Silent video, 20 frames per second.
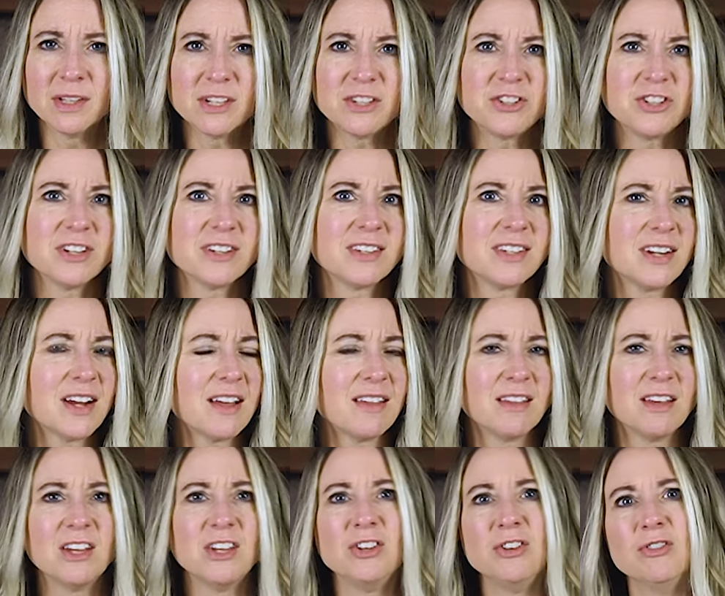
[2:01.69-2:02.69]
let's just say
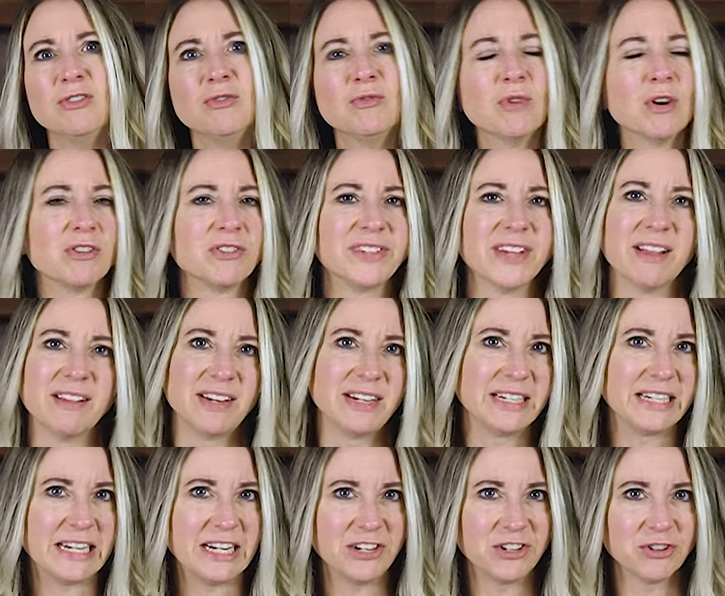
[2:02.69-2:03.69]
that you are selling
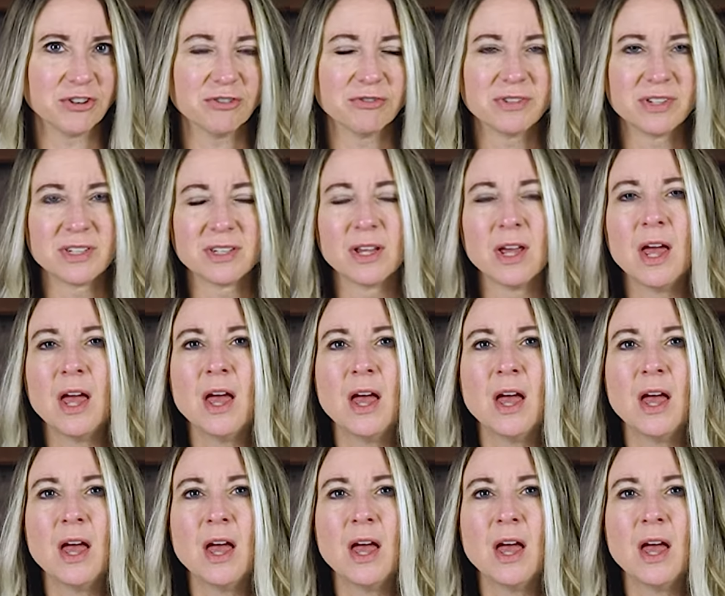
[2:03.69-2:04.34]
t-shirts.